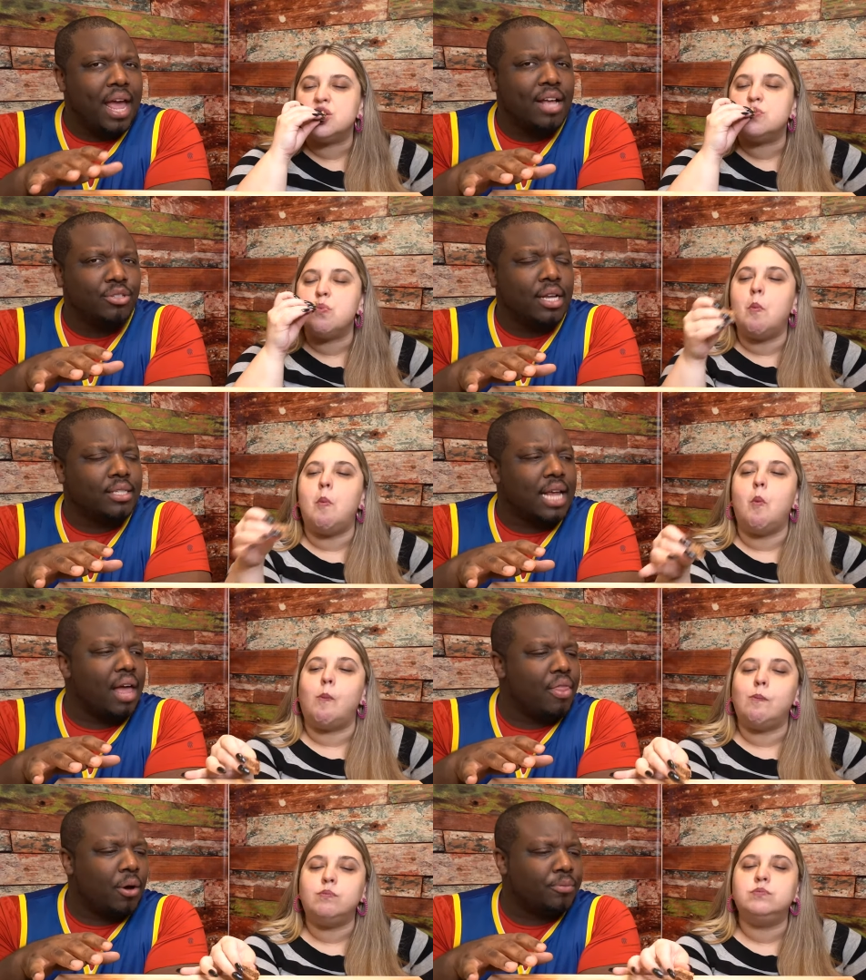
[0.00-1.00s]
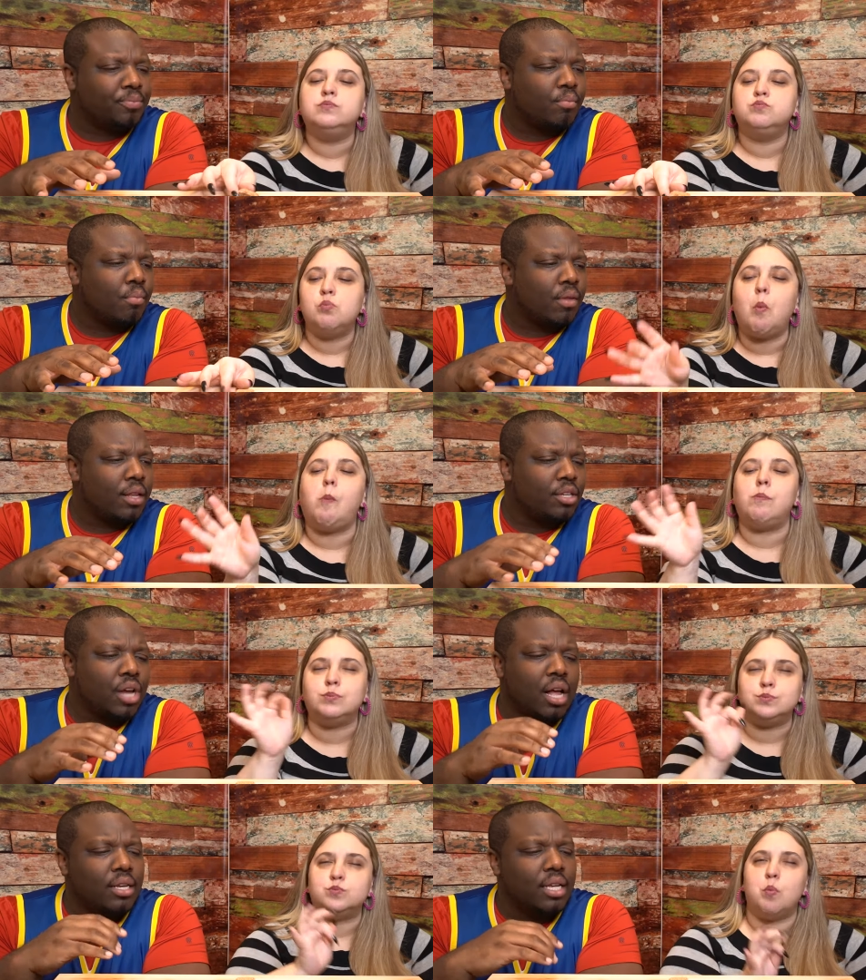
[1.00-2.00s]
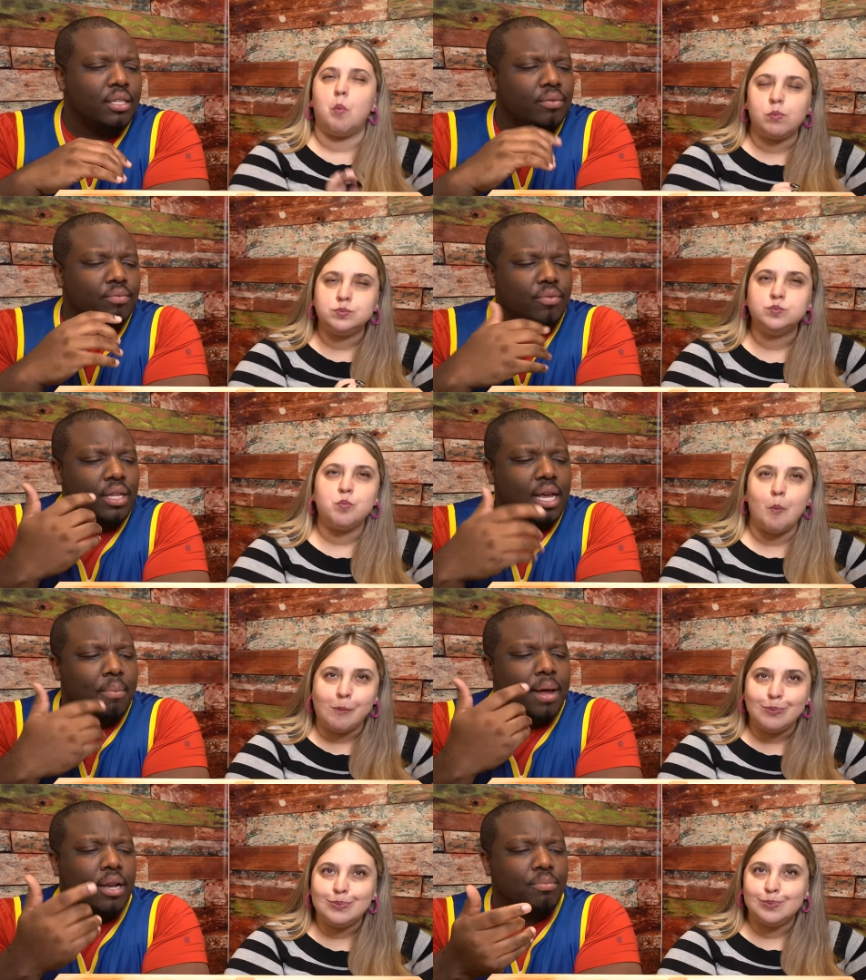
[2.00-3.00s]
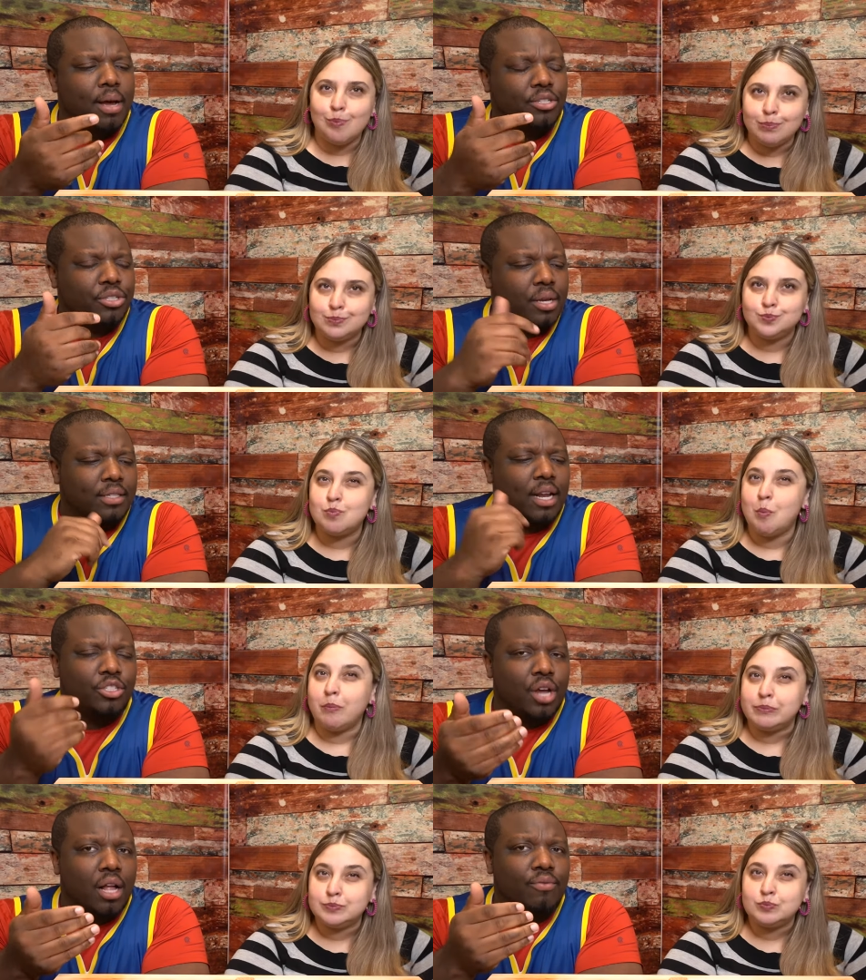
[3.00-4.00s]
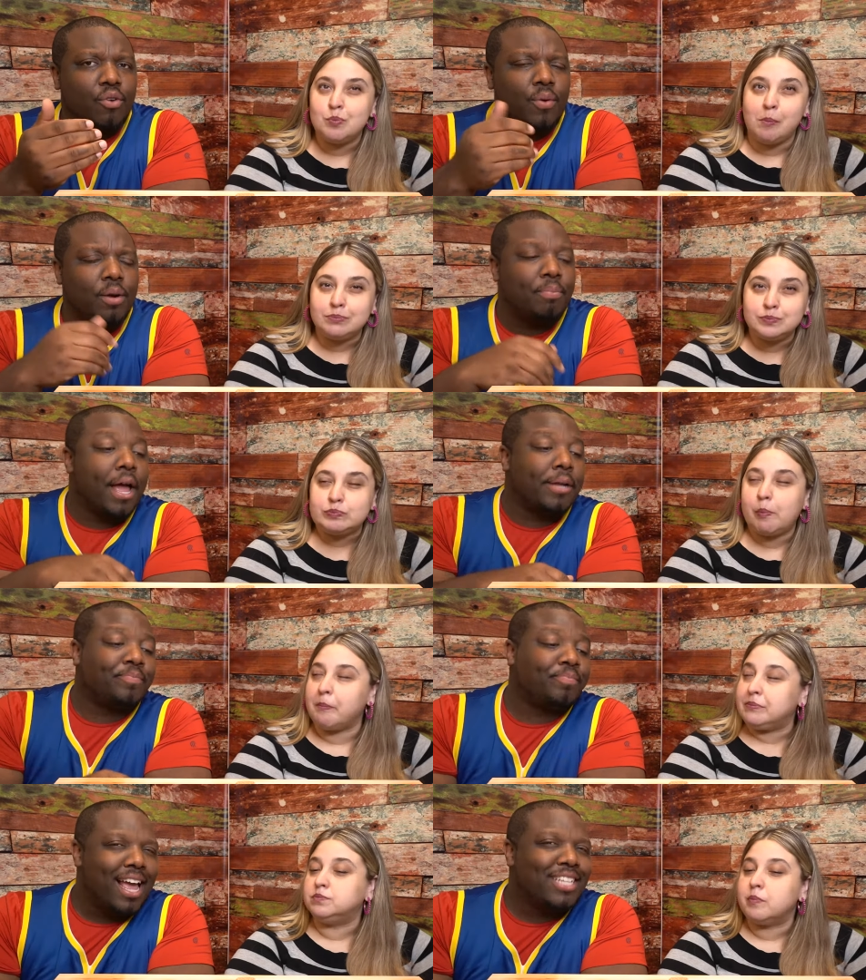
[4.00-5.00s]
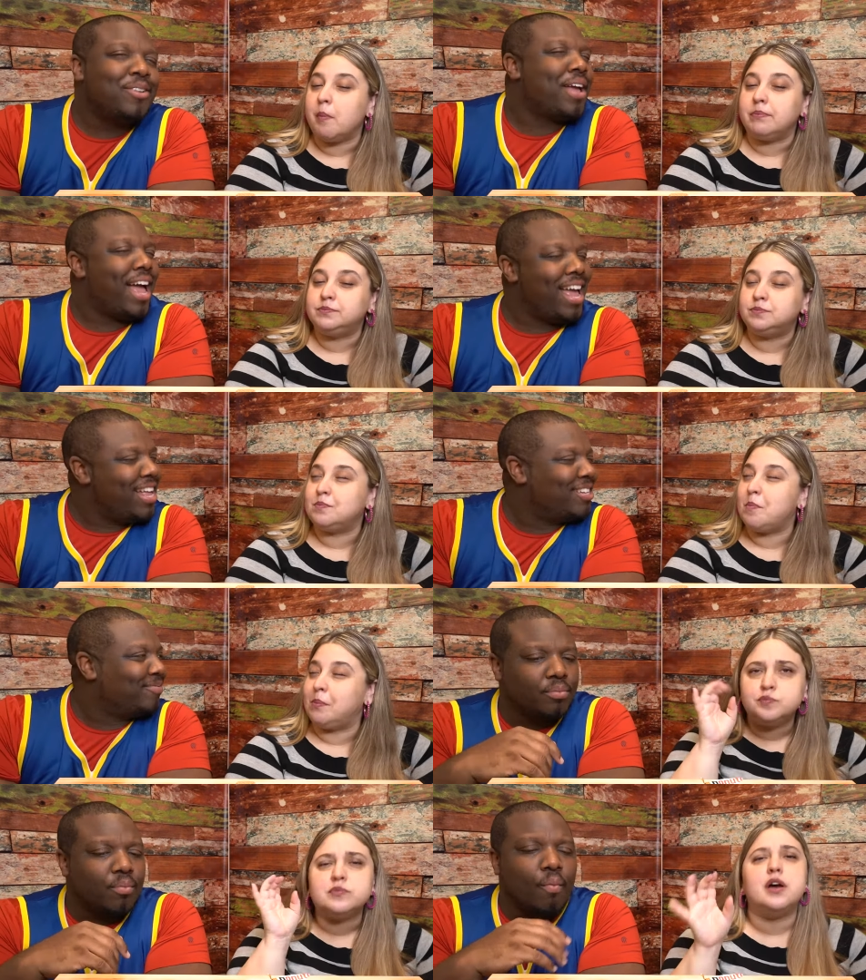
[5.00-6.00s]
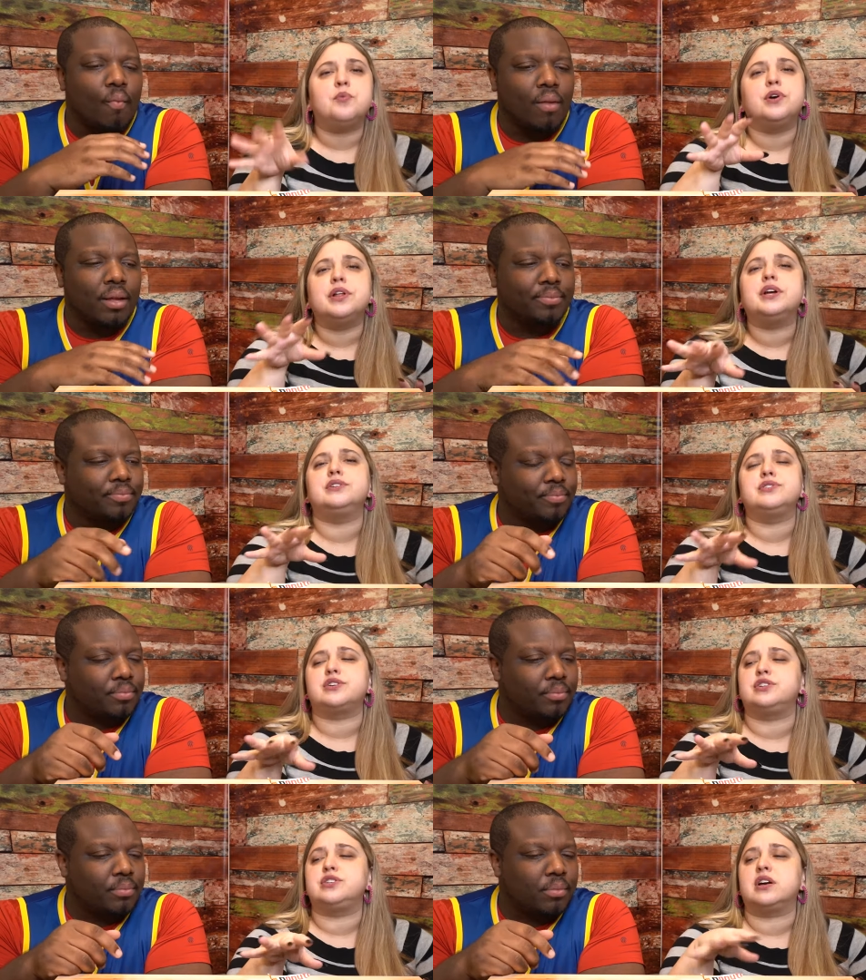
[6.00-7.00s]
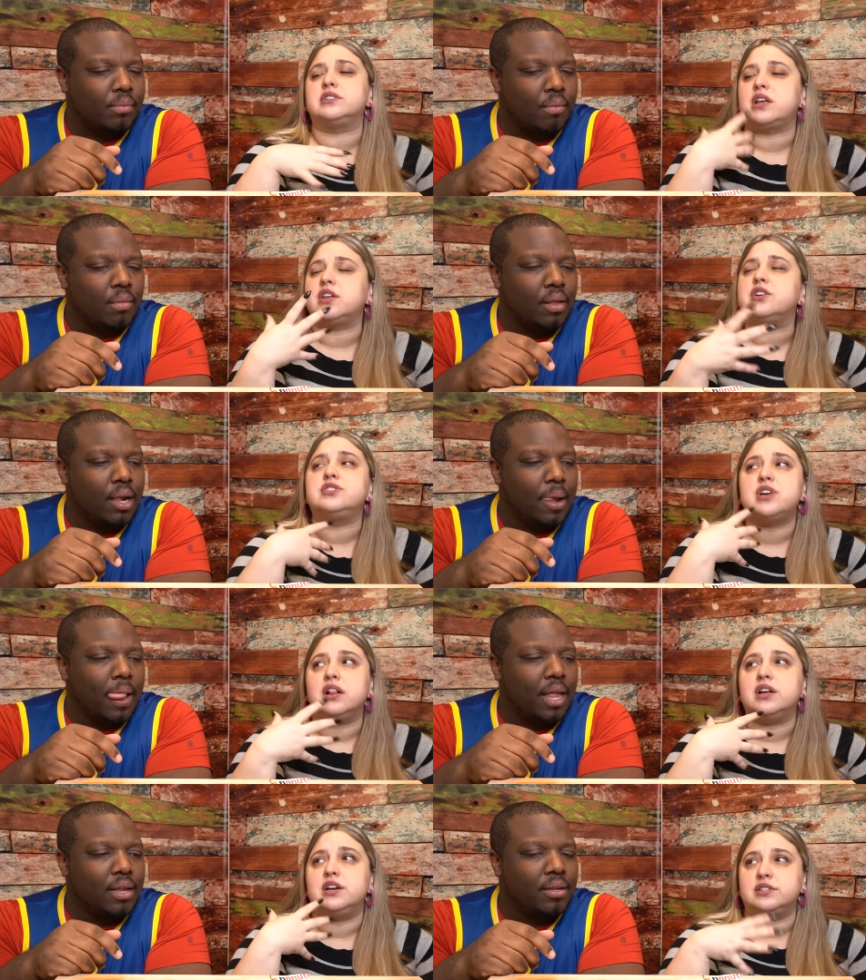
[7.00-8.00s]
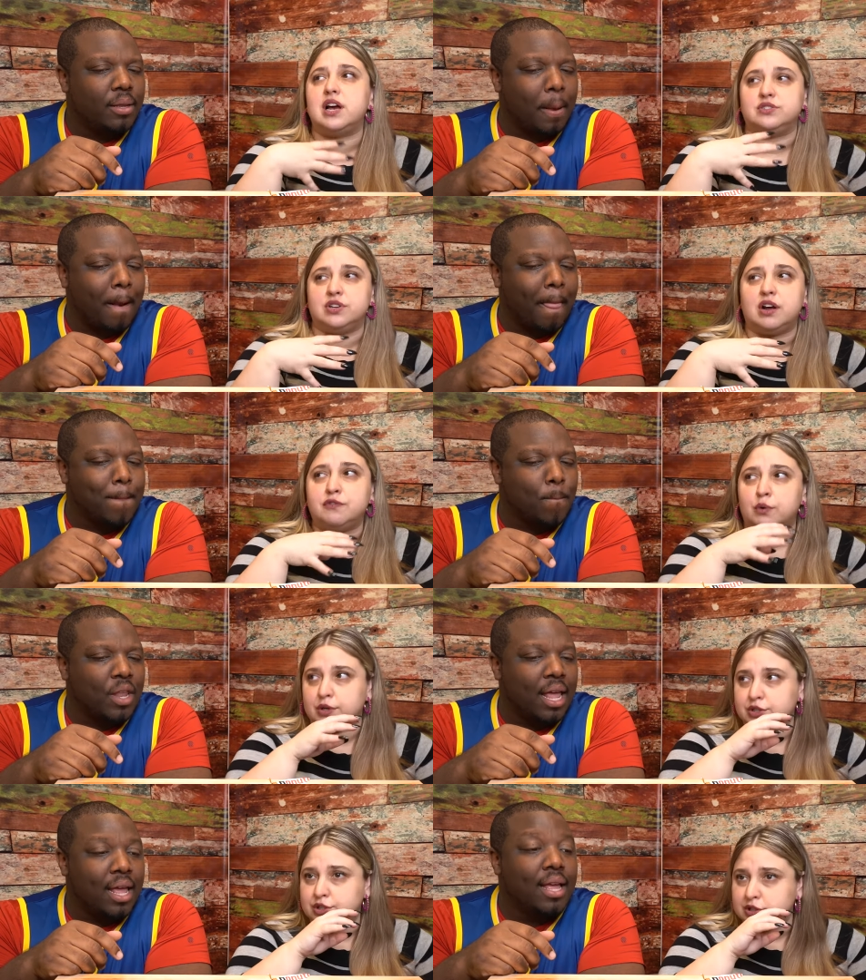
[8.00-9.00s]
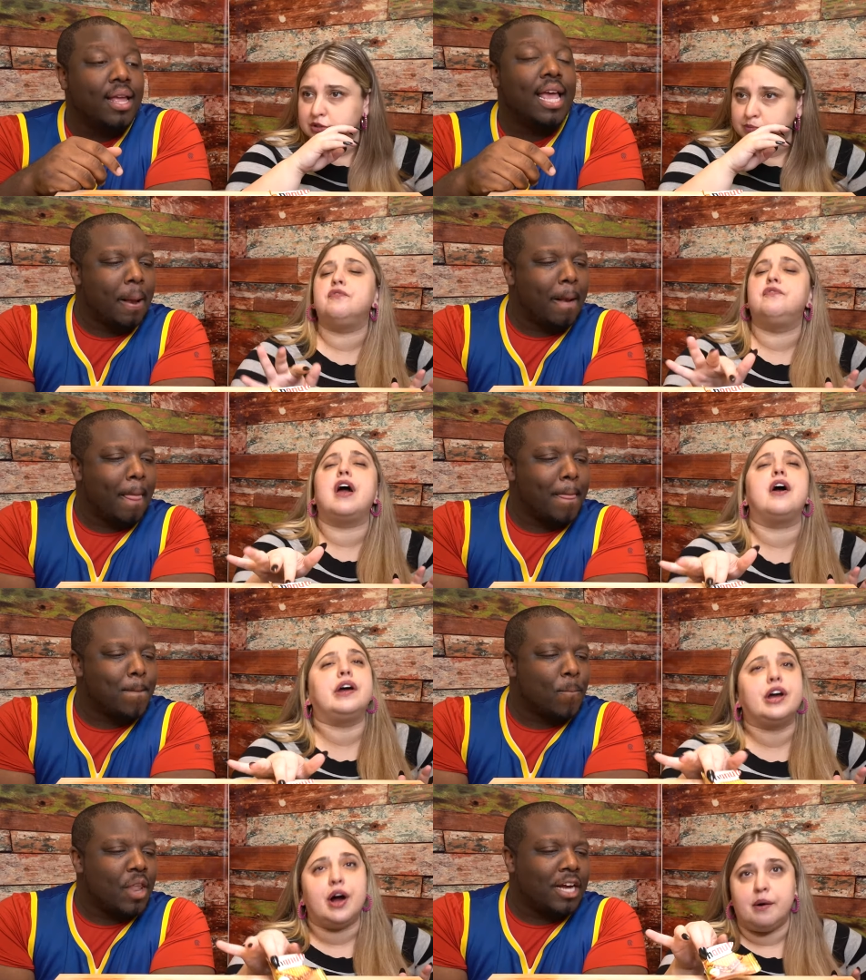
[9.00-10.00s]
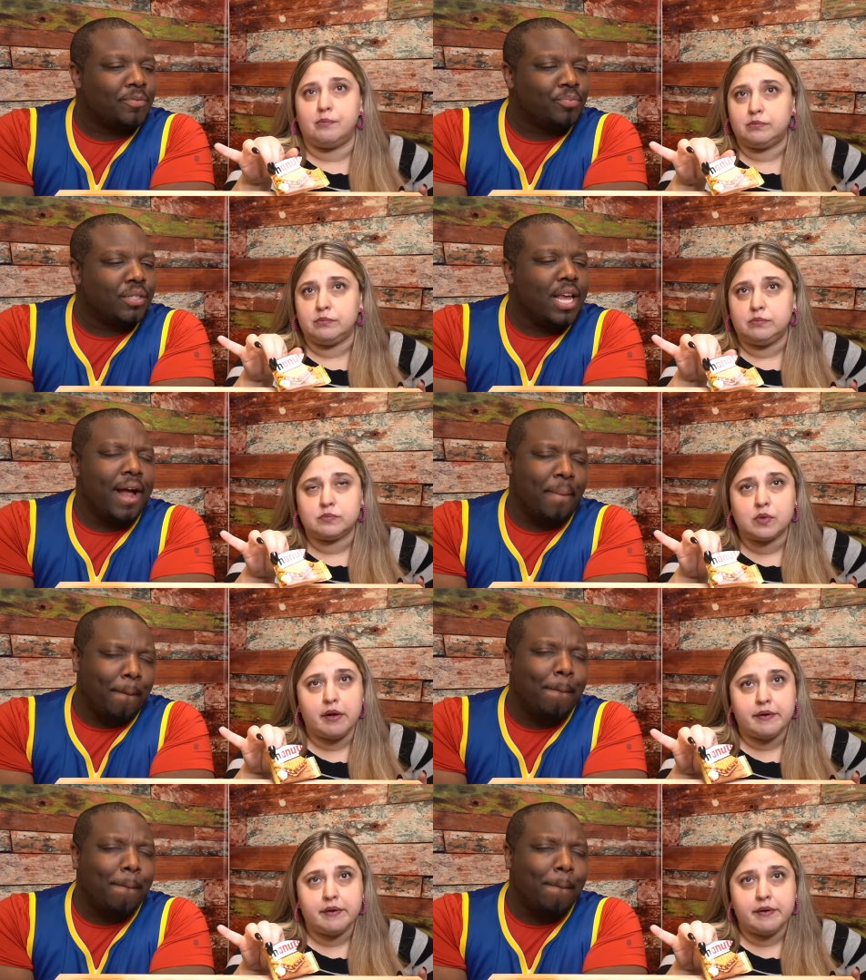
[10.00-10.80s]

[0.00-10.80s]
Speaker 1: the hazelnut side, though. The chocolate doesn't really come out as much. It's not as chocolate forward, but it's okay.
Speaker 2: It really is like Nutella, because I think Nutella is hazelnut forward, too. Very good. Yeah.